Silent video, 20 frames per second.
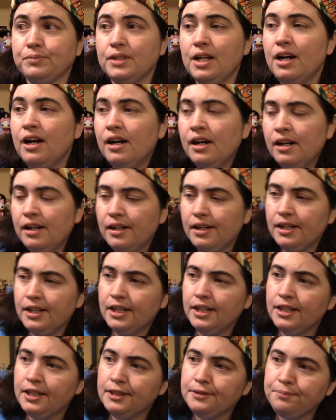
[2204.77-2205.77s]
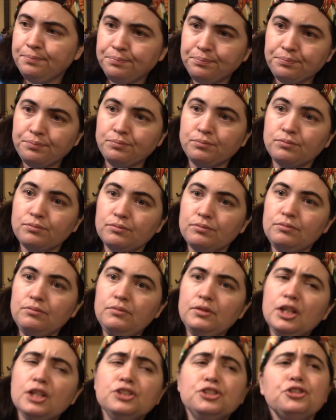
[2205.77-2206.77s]
Uh,
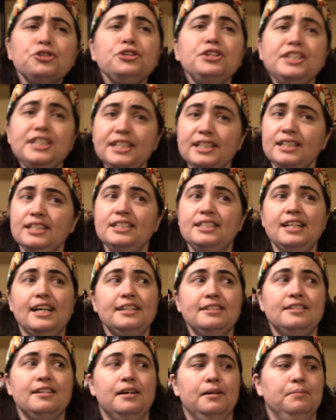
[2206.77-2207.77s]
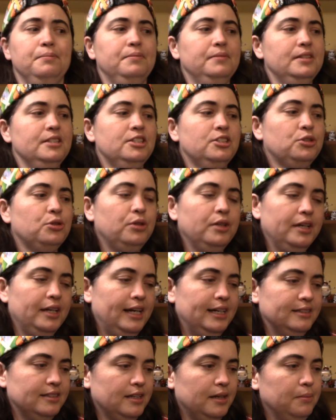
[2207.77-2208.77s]
so you see this adds up. This really
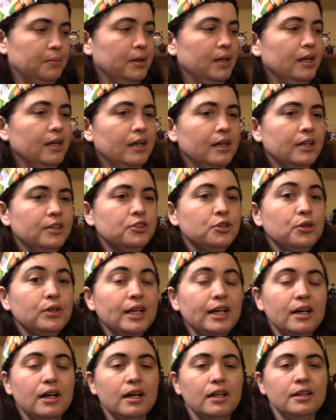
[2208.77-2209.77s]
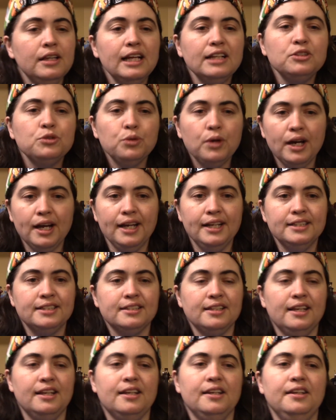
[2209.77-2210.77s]
adds up. So that that's why it's
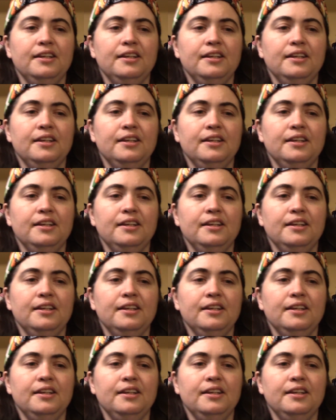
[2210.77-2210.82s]
like